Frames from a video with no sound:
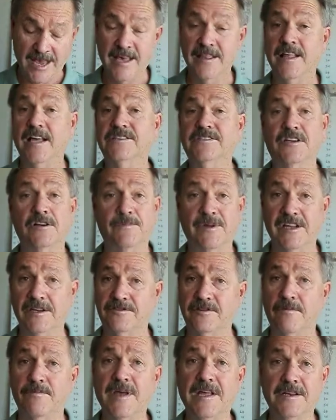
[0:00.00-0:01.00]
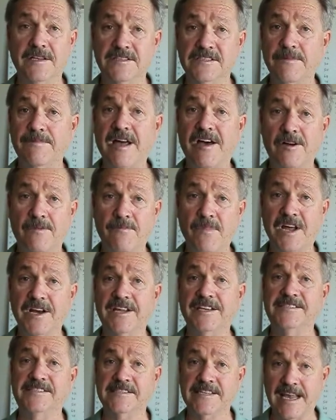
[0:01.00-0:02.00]
that's going to be a tremendous amount of
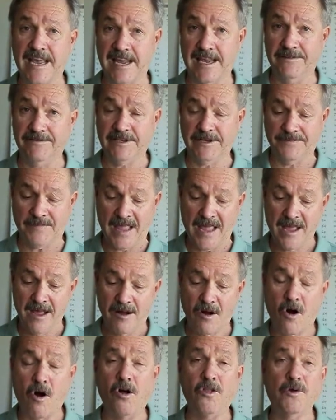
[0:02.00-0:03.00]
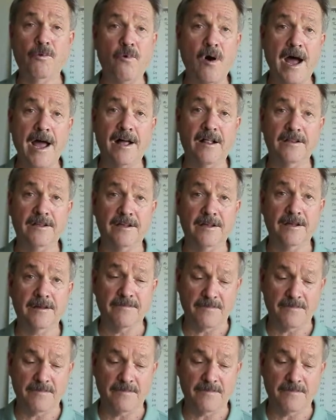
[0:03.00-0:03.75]
money saved, all the while